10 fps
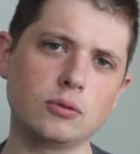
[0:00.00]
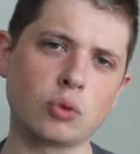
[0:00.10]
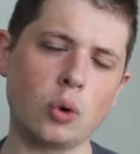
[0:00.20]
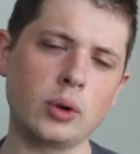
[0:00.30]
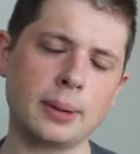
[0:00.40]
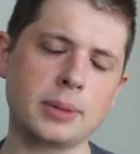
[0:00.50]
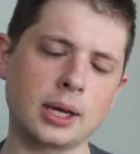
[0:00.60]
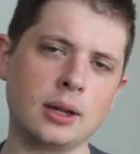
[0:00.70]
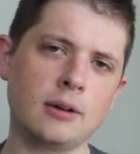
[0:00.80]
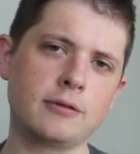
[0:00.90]
rolled up the
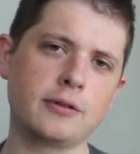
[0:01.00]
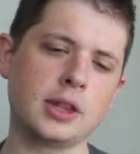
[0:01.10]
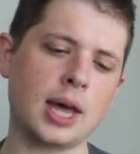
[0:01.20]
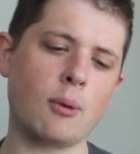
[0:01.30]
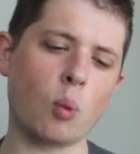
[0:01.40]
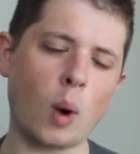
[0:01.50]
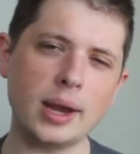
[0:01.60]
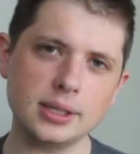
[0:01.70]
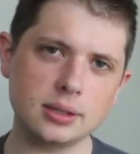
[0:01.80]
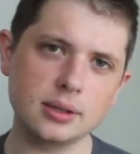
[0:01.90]
glove, that
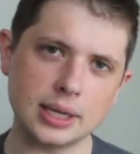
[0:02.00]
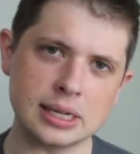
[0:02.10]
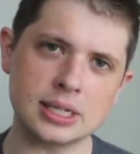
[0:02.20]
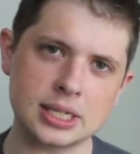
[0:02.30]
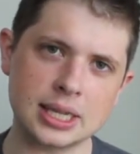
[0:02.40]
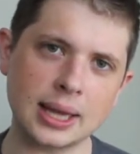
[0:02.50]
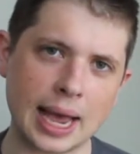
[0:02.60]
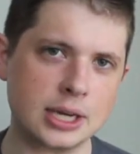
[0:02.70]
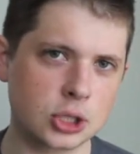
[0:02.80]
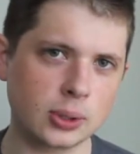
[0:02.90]
white is still
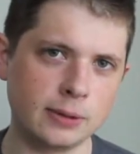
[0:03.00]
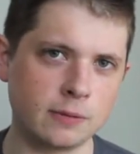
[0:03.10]
actually